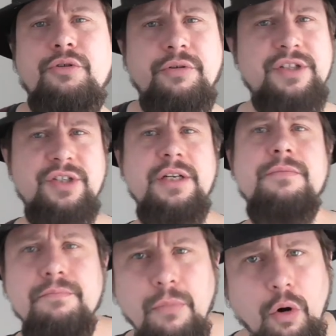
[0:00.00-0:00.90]

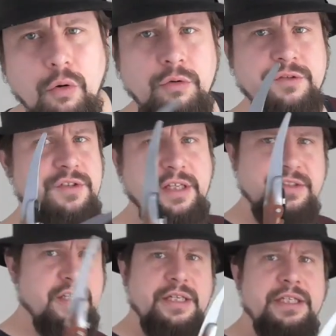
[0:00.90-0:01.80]
Christian morals
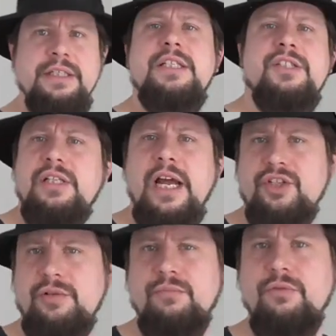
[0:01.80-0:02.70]
that's in these
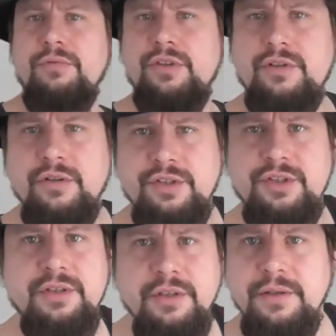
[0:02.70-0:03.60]
slasher movies,
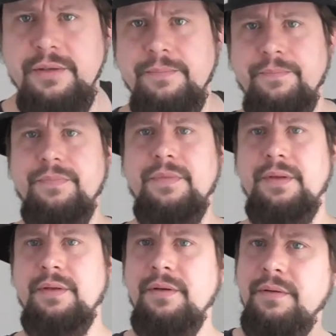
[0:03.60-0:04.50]
because
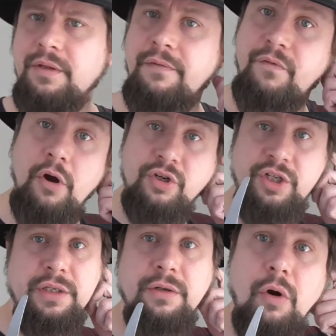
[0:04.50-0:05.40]
the
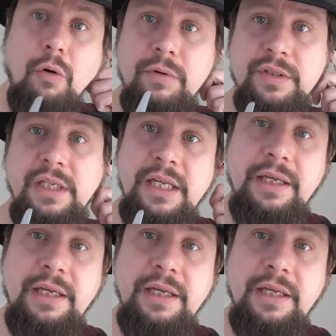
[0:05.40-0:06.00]
virgin always